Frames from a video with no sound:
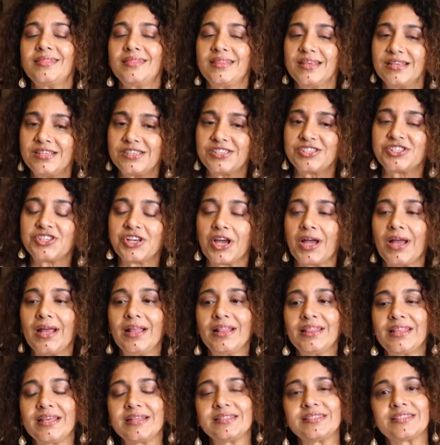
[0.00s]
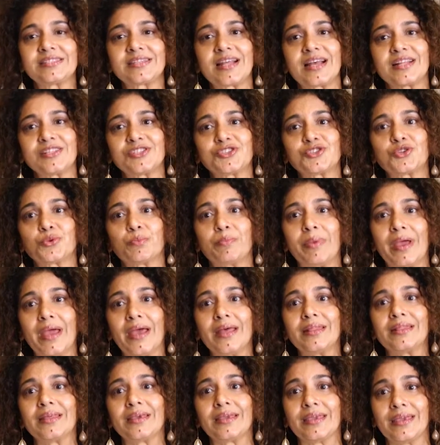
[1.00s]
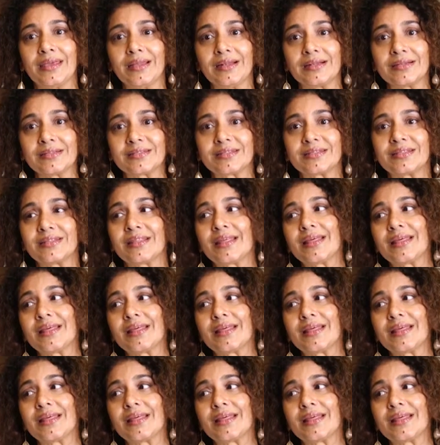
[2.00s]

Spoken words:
this child then starts to bear the guilt